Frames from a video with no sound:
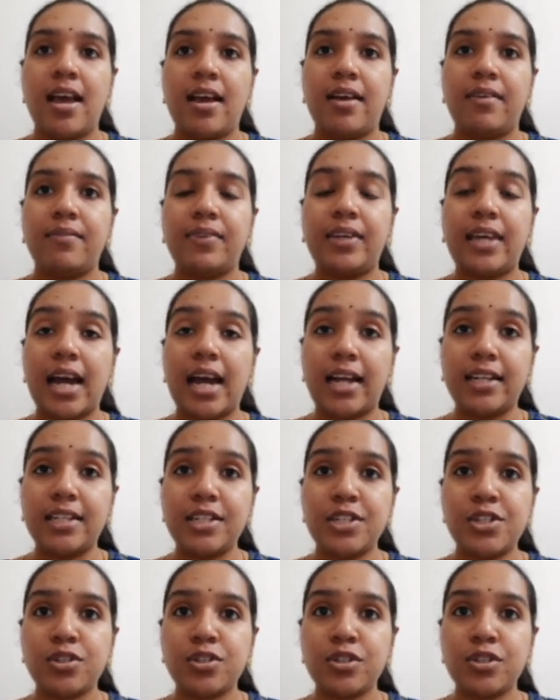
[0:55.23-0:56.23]
We
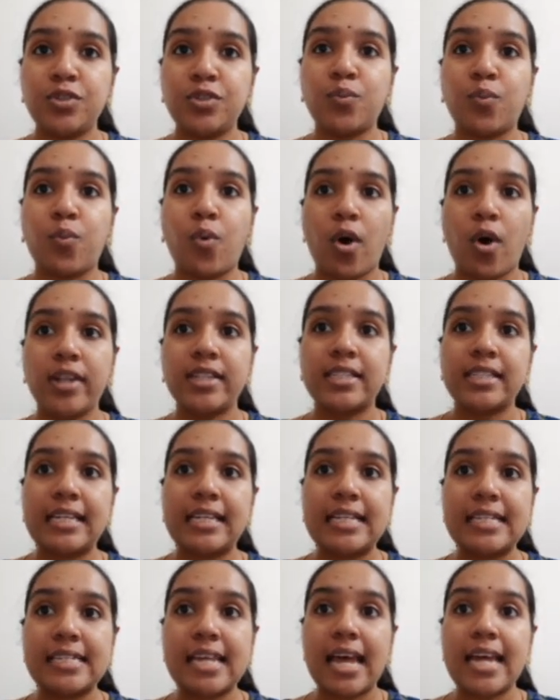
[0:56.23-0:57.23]
understood what
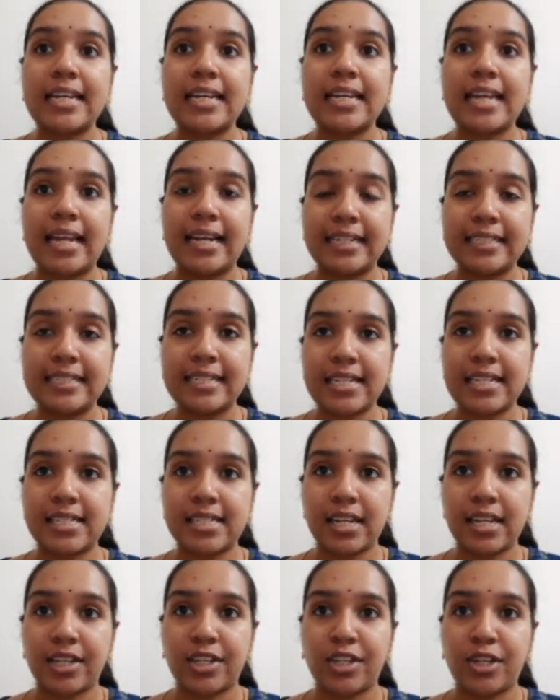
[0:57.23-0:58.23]
is an electric
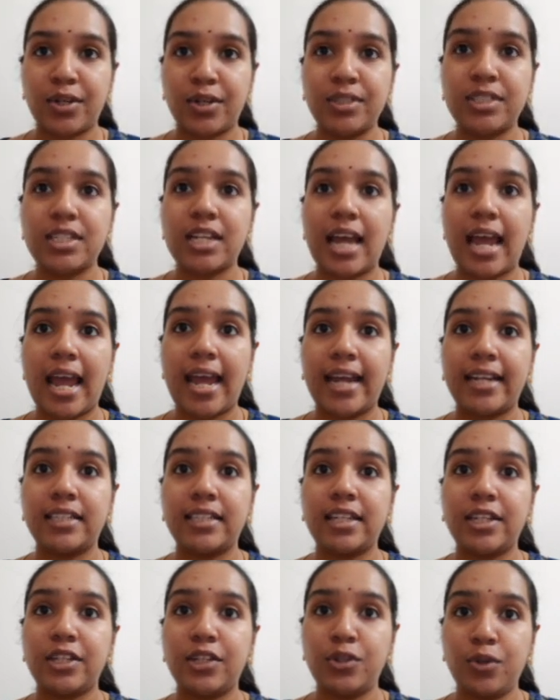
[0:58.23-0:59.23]
circuit
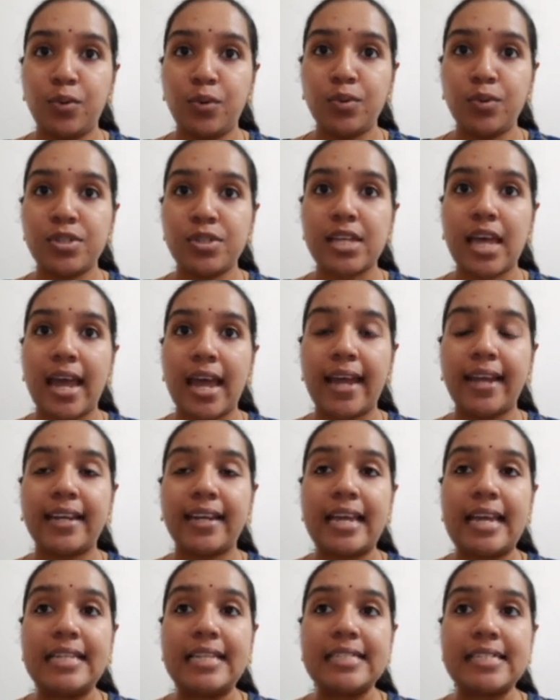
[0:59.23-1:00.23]
and the use and
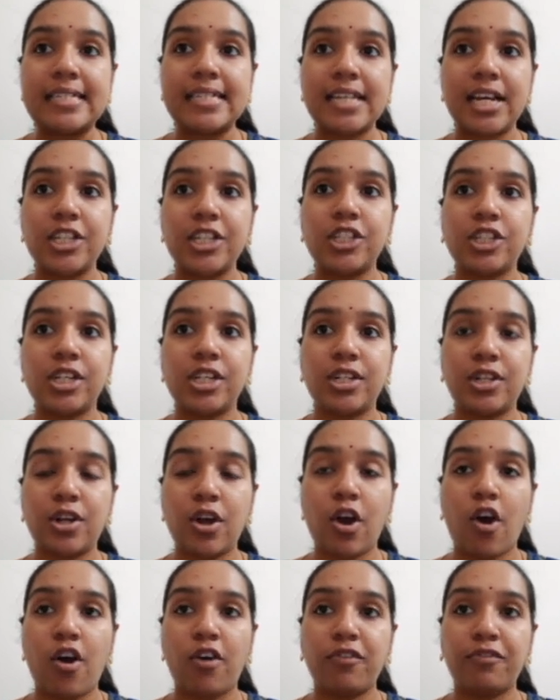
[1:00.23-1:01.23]
insertion
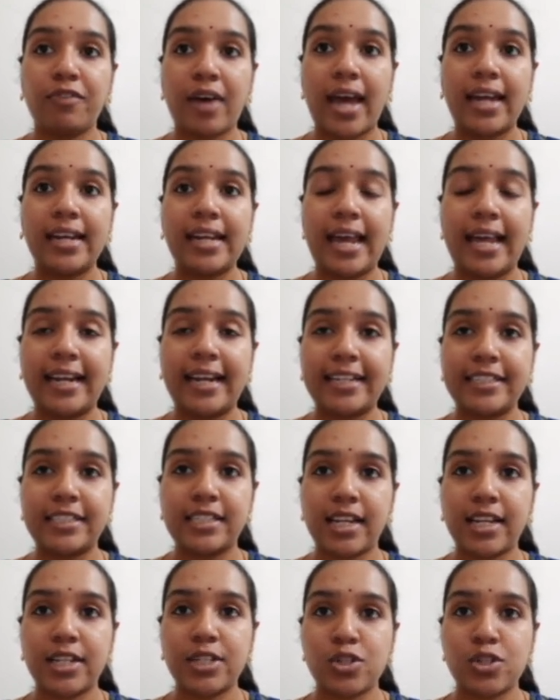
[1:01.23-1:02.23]
of an
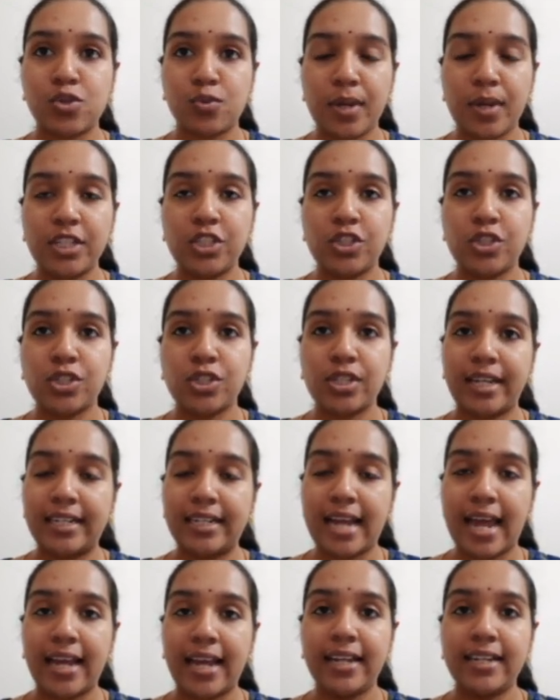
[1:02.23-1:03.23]
electric switch in
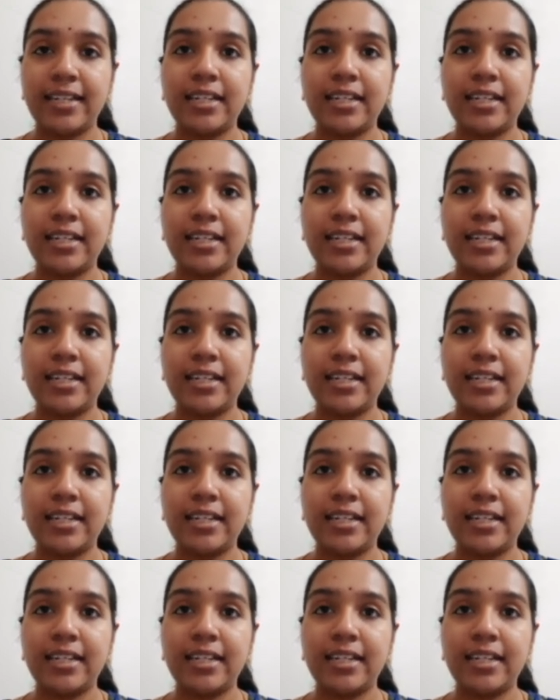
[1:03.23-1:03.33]
an